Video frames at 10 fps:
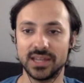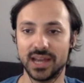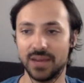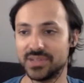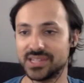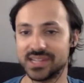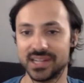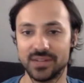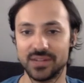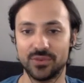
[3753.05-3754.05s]

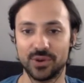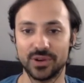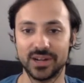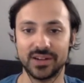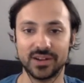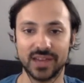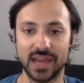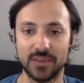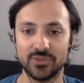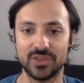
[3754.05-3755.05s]
compensated for it or
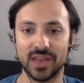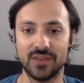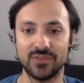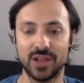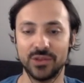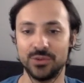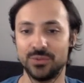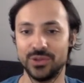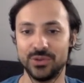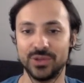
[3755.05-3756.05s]
capture that value
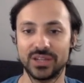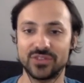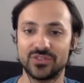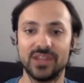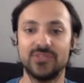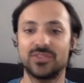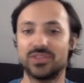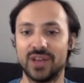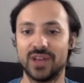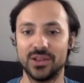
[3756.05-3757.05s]
when you exchange the
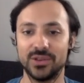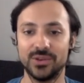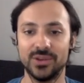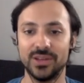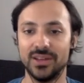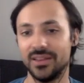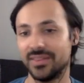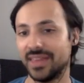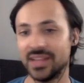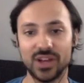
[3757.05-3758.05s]
value,
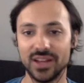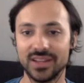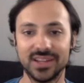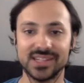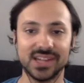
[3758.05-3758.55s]
that's all it is.